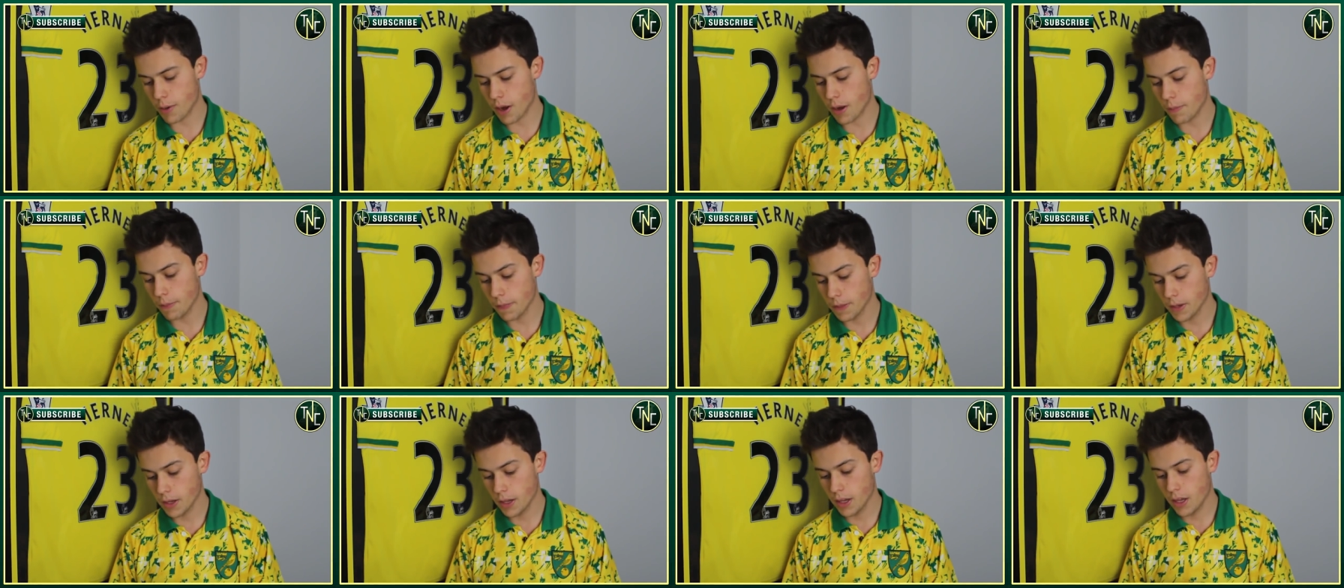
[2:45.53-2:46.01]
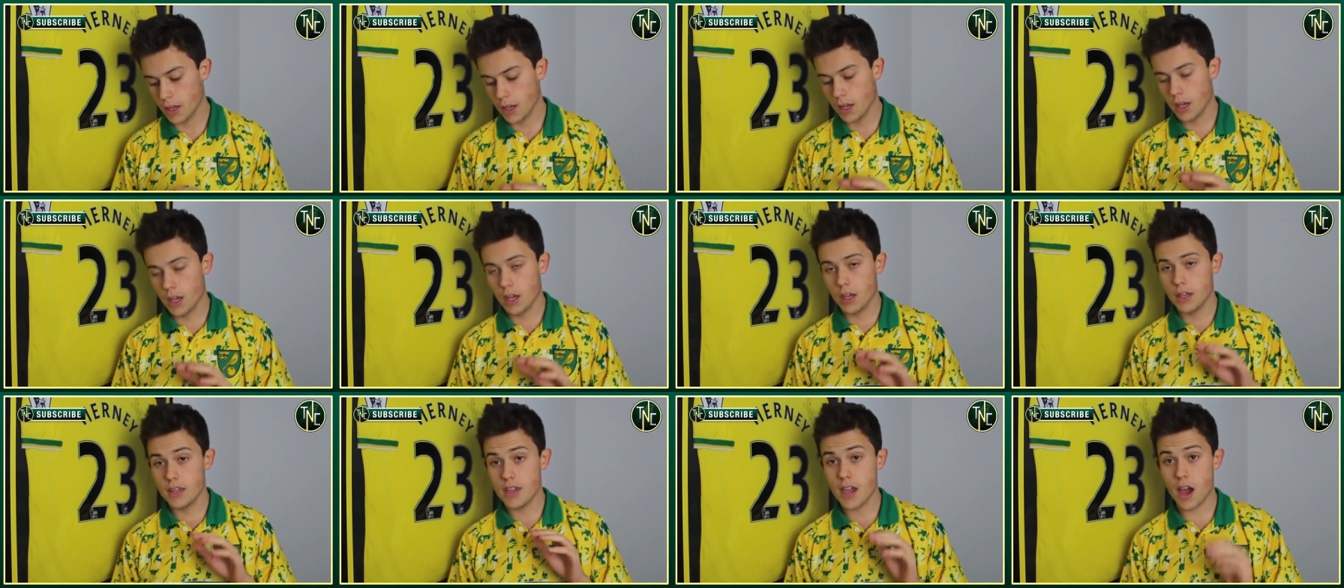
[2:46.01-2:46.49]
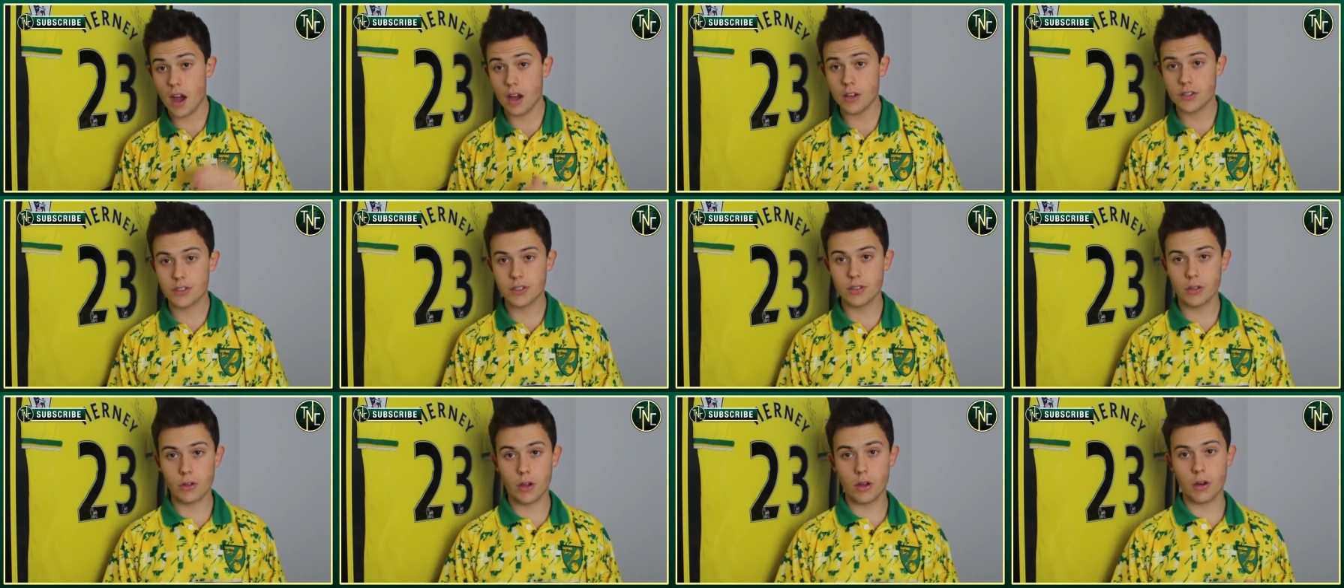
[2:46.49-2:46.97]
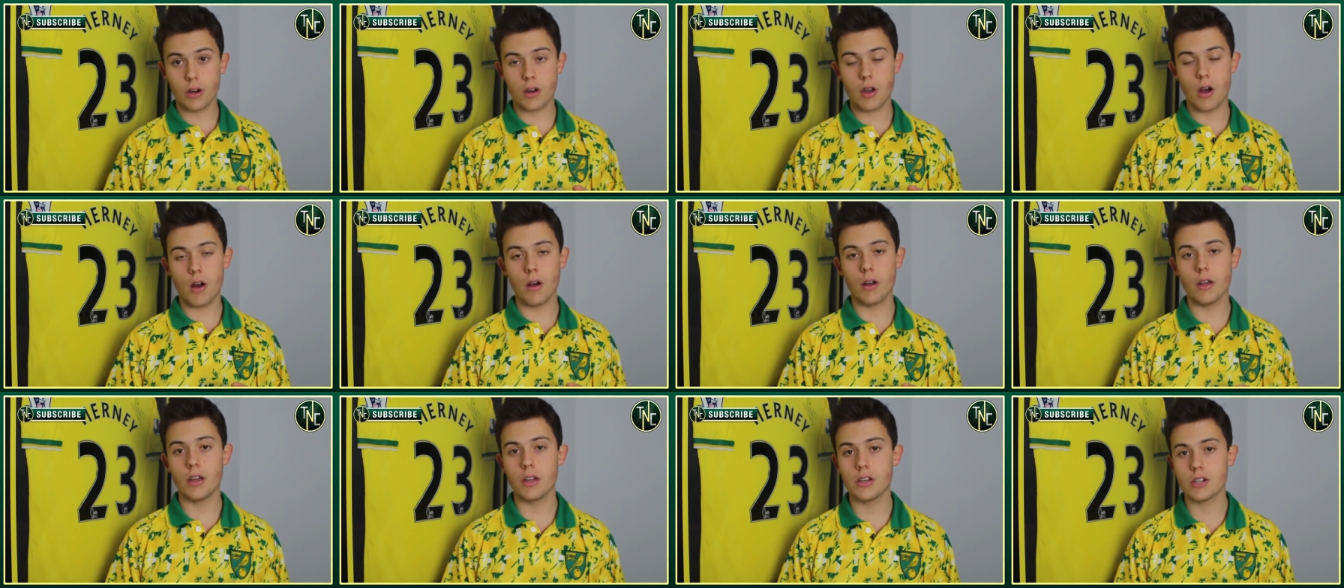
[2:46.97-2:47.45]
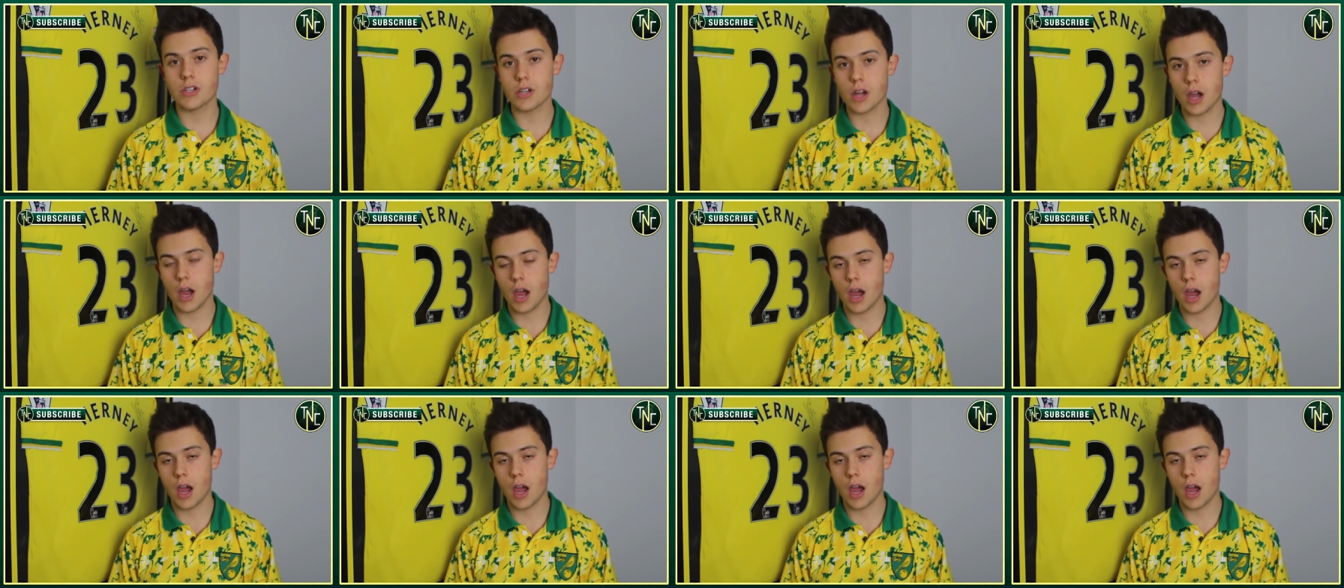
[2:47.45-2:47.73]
But yeah, I still go to college.